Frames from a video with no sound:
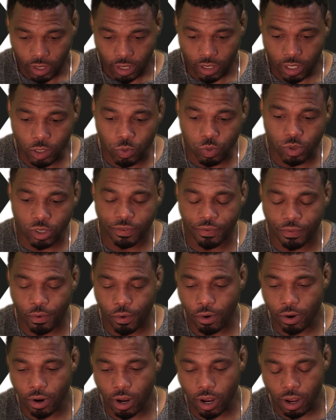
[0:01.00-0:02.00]
This one's
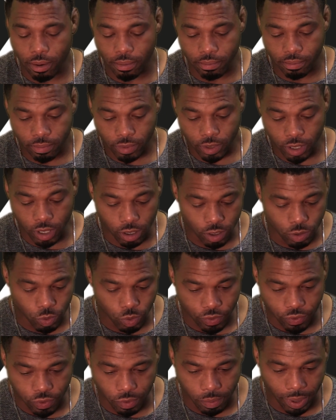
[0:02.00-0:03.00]
for, um, you know, this
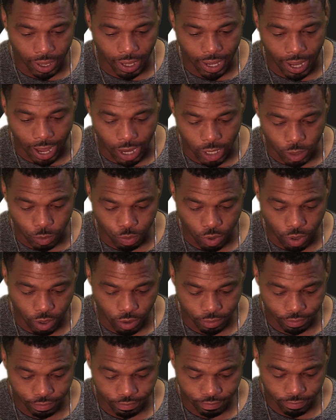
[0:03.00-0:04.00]
was for my guys,
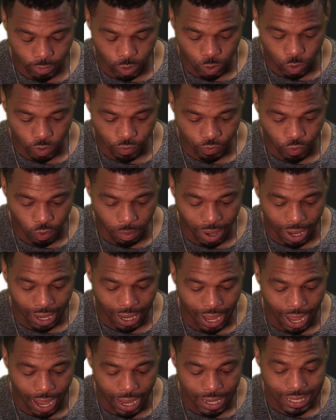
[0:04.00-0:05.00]
bro. This was for my
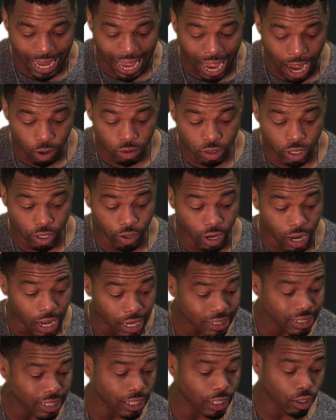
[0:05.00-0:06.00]
guys out there
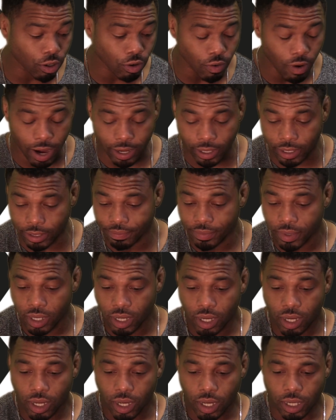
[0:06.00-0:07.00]
hustling and grinding.
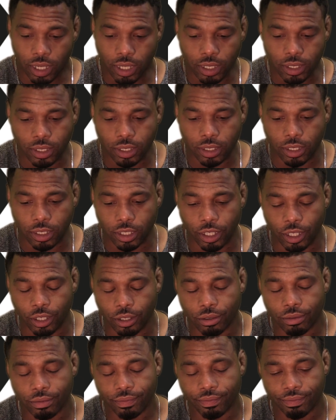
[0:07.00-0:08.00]
And this is the
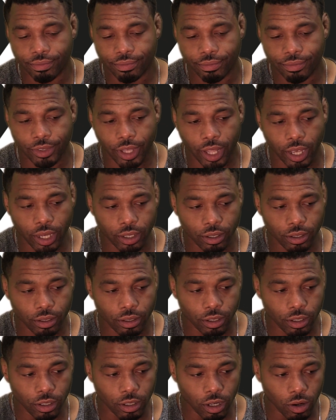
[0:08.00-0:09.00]
deal. Like,
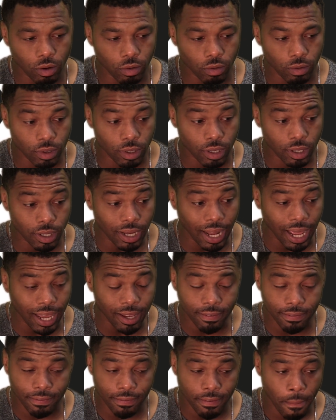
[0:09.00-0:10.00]
you know,
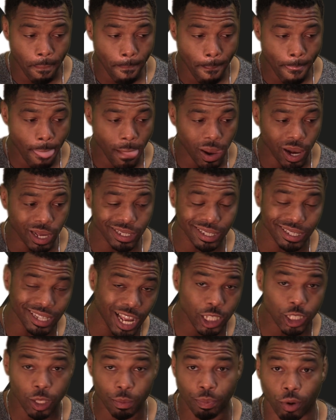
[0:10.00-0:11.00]
life is
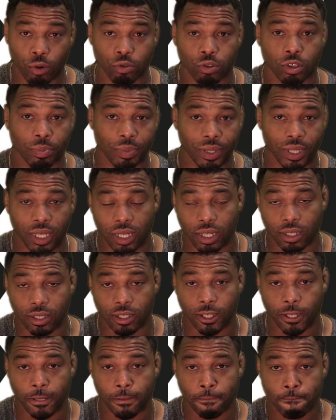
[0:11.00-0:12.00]
not supposed to be
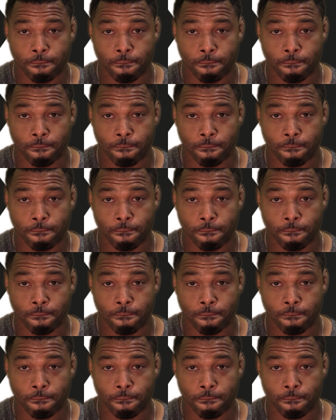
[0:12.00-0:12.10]
easy.